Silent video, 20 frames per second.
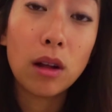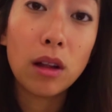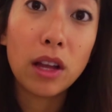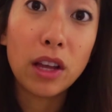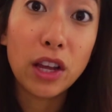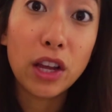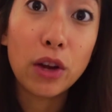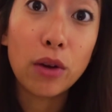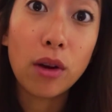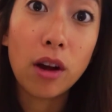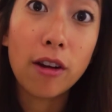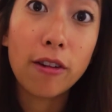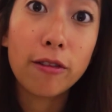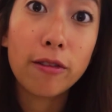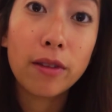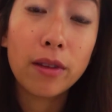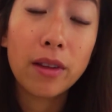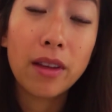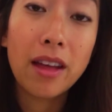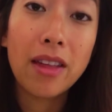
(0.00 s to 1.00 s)
a year off
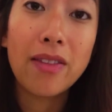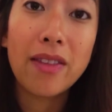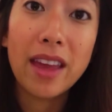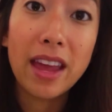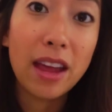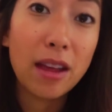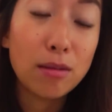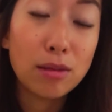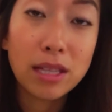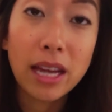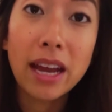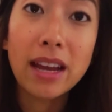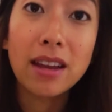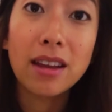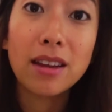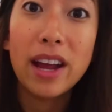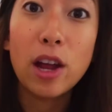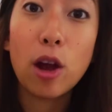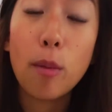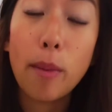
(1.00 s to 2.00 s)
and they signed
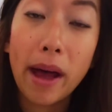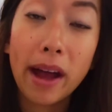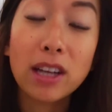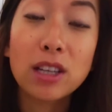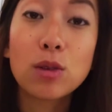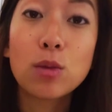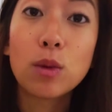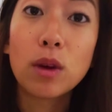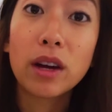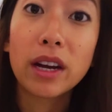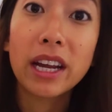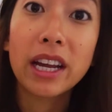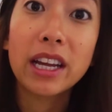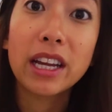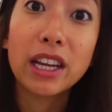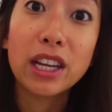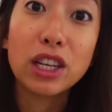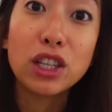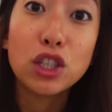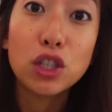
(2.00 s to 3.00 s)
it. I go back to work
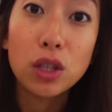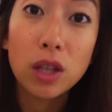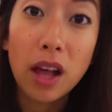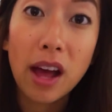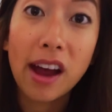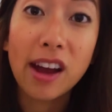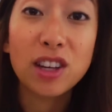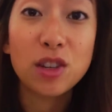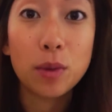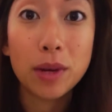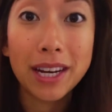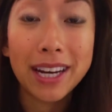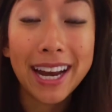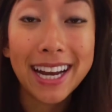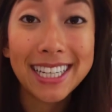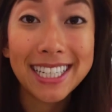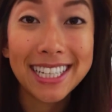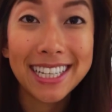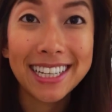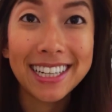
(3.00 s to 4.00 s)
in July
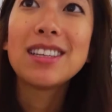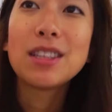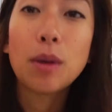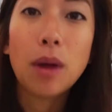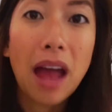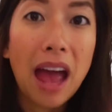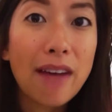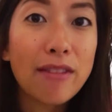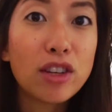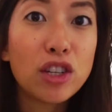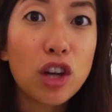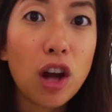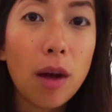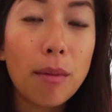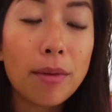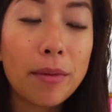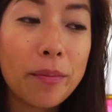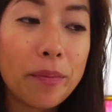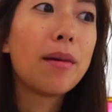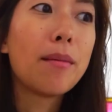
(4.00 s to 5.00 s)
2019. So I have a
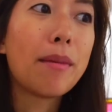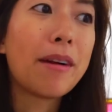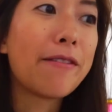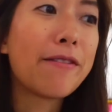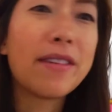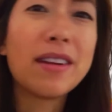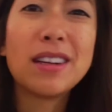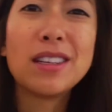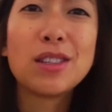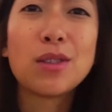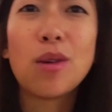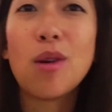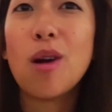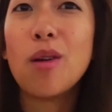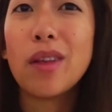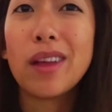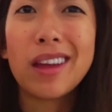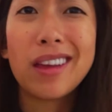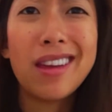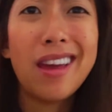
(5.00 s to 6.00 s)
job. My friends are
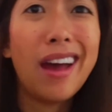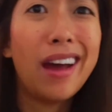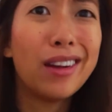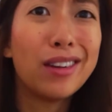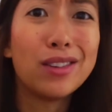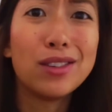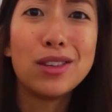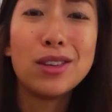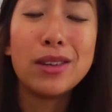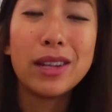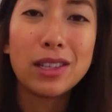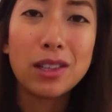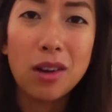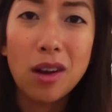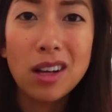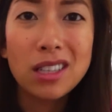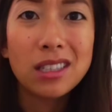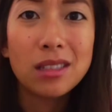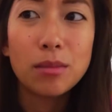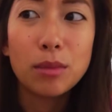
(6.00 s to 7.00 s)
all like, yeah, dude, that's
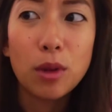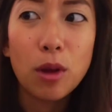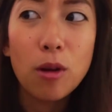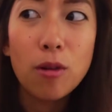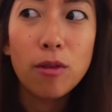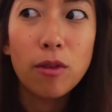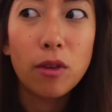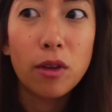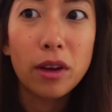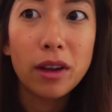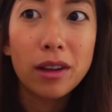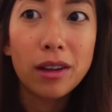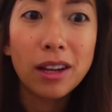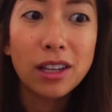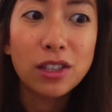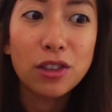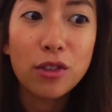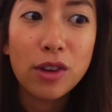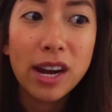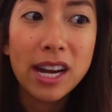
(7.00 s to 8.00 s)
awesome. Go for it.
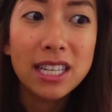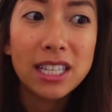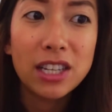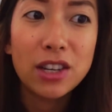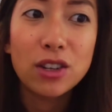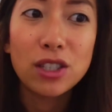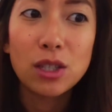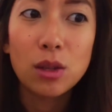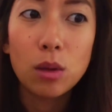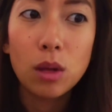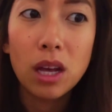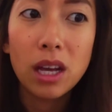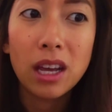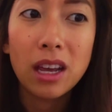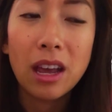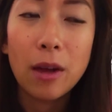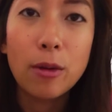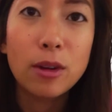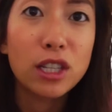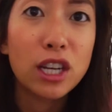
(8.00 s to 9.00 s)
That's crazy. You're so
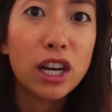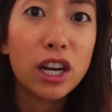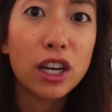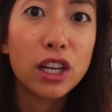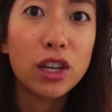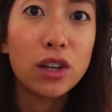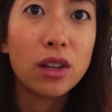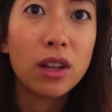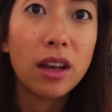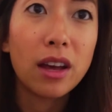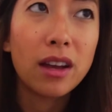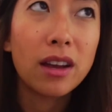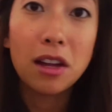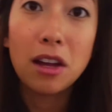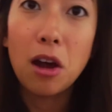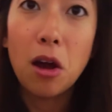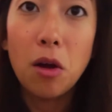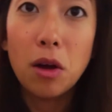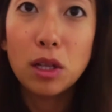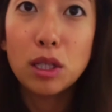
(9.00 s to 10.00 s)
lucky. I wish I could do that.
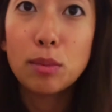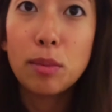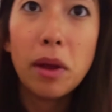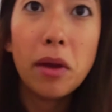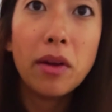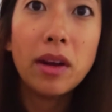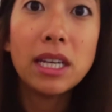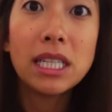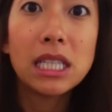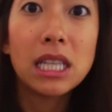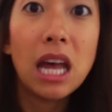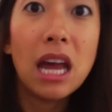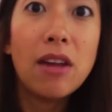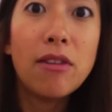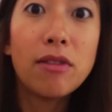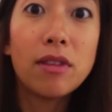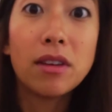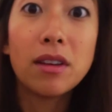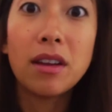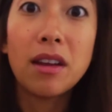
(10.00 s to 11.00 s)
Go experience
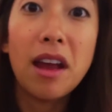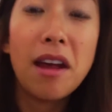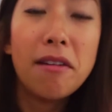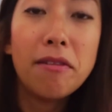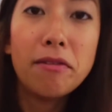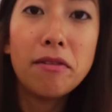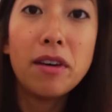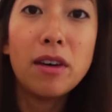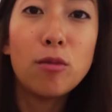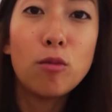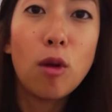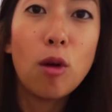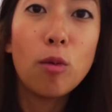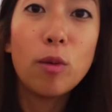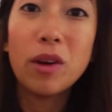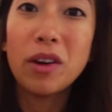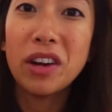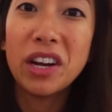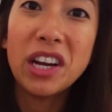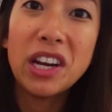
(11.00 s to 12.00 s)
life and have fun while
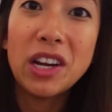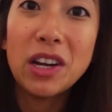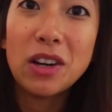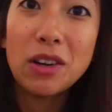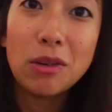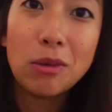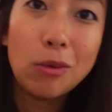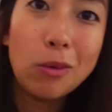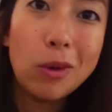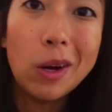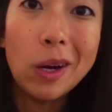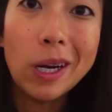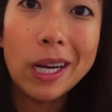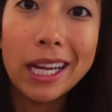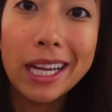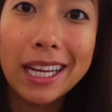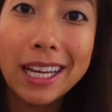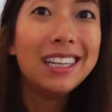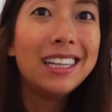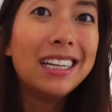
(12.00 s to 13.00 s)
we're here
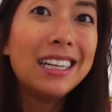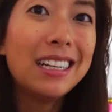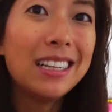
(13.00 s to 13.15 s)
working,